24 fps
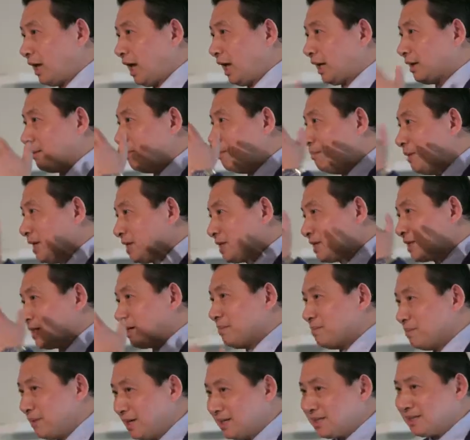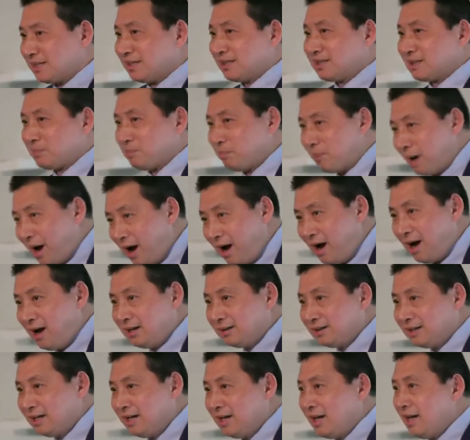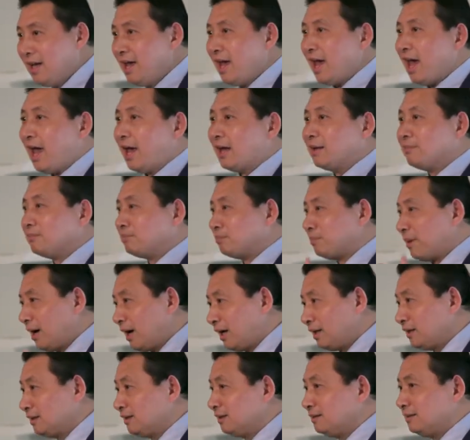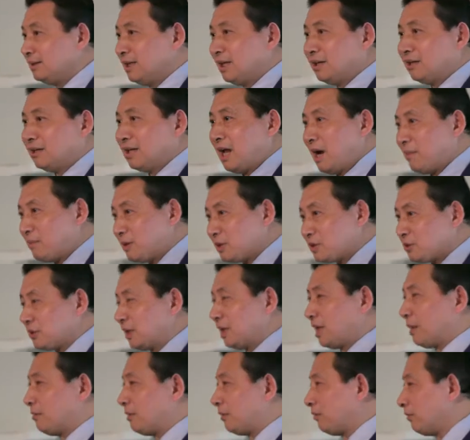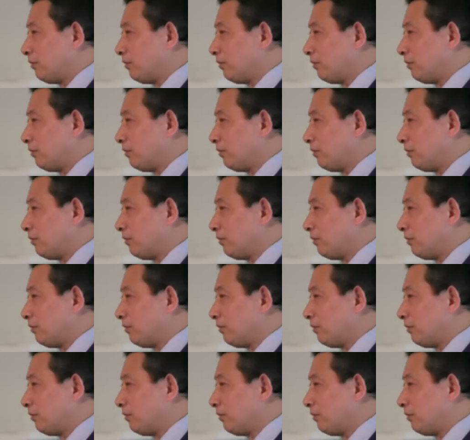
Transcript: like Mr. and Mrs. Bun and Bun, you know, number three, number